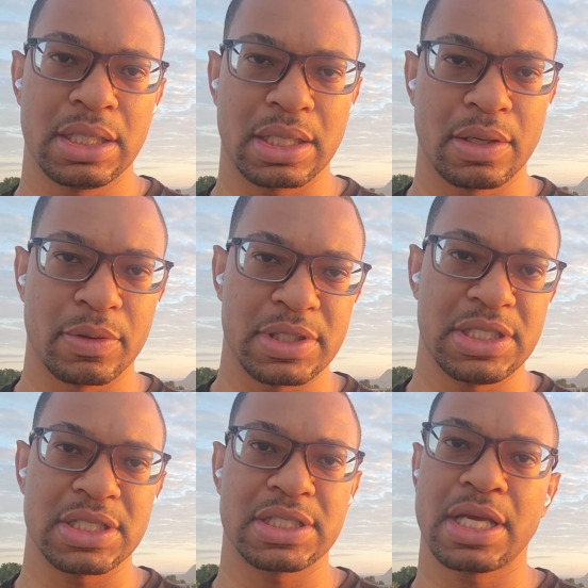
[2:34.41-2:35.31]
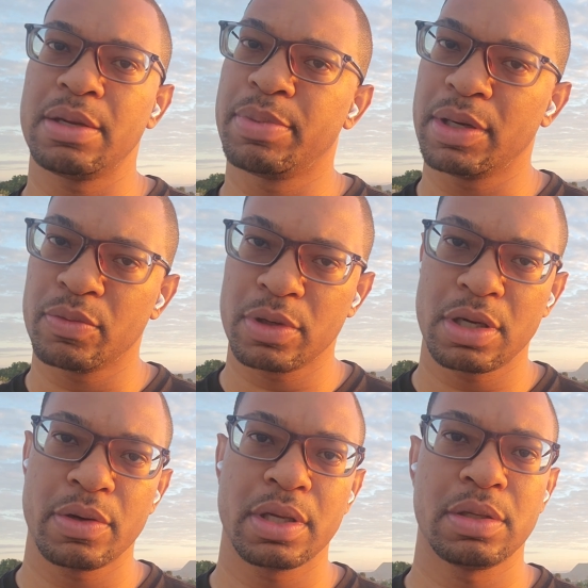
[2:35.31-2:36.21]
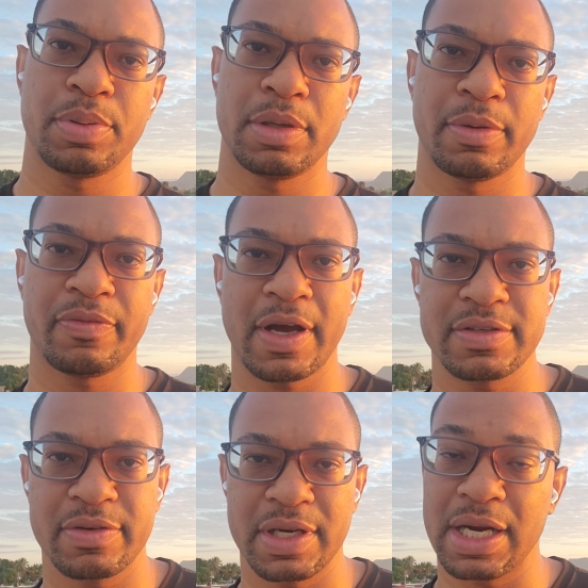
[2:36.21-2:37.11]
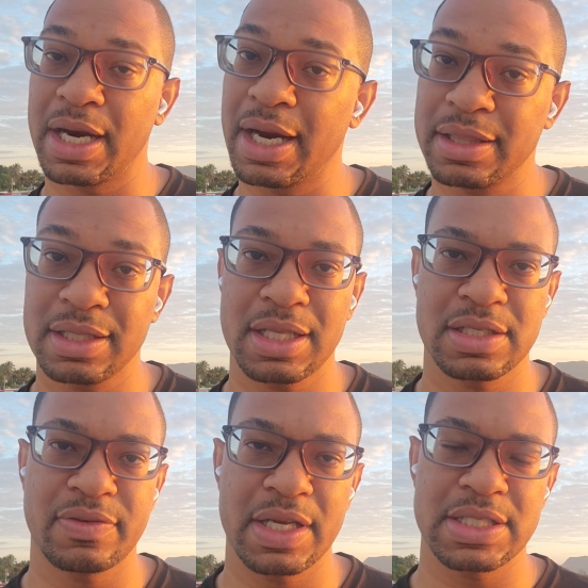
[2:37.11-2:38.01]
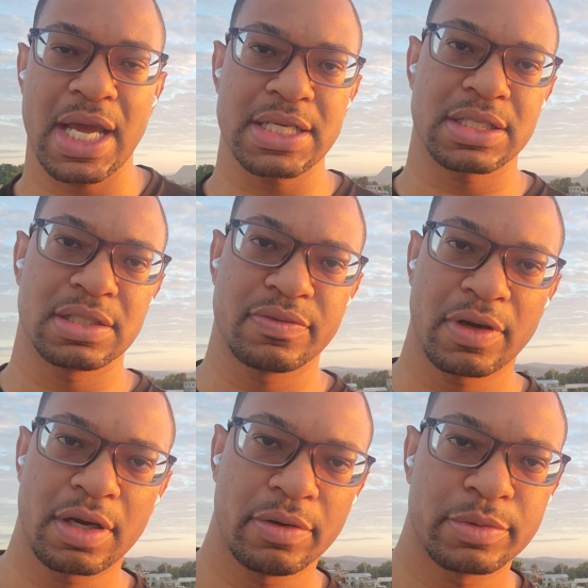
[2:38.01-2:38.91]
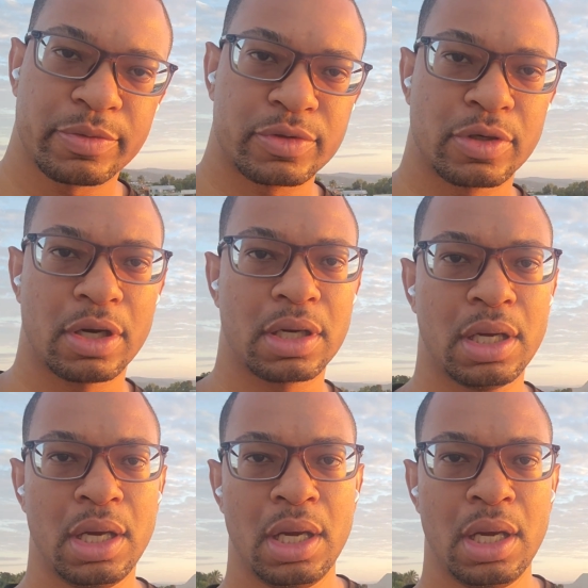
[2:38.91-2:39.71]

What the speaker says: Kenworth T680, but we're going in the Peterbilt 579, and I think that's fantastic. It's a very comfortable truck.